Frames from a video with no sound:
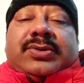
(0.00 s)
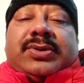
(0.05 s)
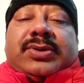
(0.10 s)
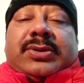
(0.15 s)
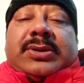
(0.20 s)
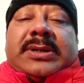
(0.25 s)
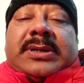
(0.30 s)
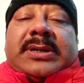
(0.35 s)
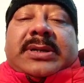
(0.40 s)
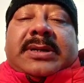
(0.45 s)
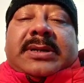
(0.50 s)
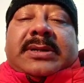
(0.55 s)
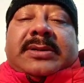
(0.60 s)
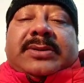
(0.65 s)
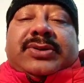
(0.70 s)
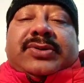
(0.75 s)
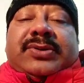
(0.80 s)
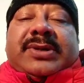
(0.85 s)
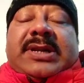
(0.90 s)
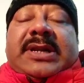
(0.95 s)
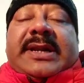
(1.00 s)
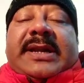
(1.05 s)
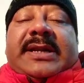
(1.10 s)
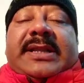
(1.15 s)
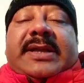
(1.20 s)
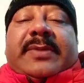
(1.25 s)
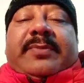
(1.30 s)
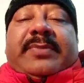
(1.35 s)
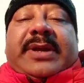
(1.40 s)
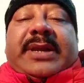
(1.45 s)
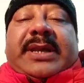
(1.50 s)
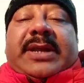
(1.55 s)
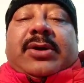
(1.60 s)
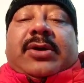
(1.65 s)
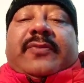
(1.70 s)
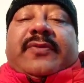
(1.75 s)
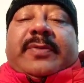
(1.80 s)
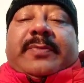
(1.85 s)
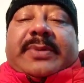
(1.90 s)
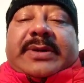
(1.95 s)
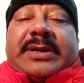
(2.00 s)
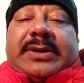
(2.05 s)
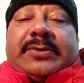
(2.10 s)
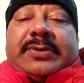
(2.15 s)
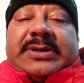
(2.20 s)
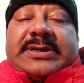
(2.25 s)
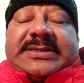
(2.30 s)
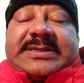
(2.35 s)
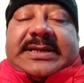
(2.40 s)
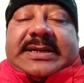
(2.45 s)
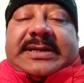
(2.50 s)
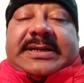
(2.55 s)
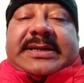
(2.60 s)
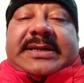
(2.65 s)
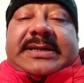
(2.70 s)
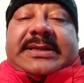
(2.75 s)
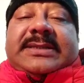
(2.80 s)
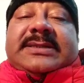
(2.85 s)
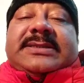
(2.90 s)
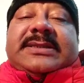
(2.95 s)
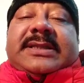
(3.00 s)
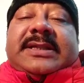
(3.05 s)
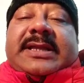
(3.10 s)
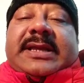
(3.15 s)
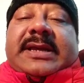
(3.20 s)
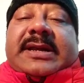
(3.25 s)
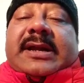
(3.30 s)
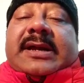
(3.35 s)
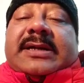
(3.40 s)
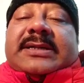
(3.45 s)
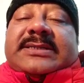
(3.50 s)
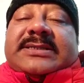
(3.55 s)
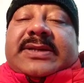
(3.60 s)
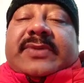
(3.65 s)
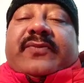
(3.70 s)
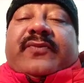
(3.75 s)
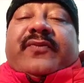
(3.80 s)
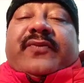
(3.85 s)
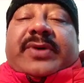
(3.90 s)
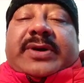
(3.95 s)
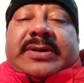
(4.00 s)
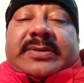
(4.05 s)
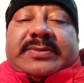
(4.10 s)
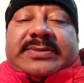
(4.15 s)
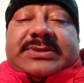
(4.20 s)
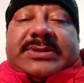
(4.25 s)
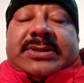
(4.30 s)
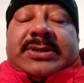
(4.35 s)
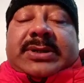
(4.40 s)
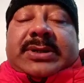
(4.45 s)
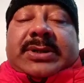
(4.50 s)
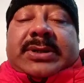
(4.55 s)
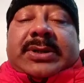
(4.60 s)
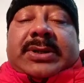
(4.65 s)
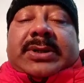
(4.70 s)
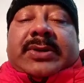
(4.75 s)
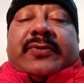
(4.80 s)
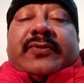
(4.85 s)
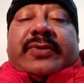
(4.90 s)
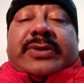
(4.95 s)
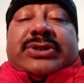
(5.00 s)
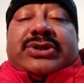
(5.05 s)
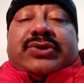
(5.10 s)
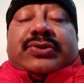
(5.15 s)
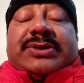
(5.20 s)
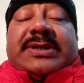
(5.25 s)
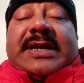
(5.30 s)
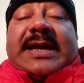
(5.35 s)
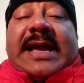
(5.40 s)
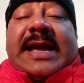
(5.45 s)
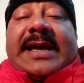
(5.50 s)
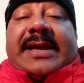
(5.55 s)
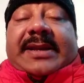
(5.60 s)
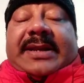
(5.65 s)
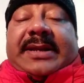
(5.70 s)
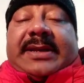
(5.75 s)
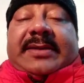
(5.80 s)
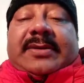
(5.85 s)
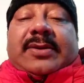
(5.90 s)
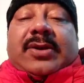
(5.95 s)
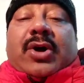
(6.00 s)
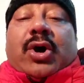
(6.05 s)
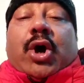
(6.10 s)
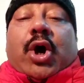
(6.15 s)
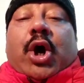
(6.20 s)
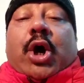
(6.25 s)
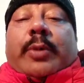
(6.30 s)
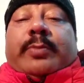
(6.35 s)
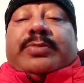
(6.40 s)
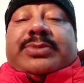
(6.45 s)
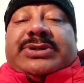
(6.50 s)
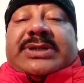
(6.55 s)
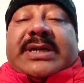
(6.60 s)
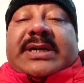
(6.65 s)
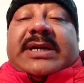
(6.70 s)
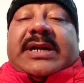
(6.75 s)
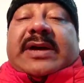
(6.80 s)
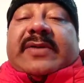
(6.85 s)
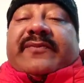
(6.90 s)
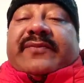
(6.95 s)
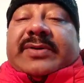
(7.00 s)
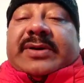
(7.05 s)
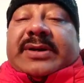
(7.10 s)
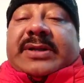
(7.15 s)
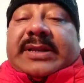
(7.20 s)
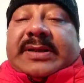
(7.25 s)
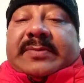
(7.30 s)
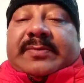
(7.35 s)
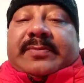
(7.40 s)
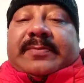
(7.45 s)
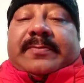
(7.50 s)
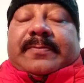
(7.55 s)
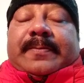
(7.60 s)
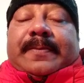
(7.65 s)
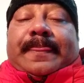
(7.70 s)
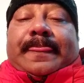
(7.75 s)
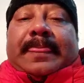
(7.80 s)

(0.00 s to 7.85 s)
To clear the meaning of a particular sentence, there are some verbs which should carry object after them.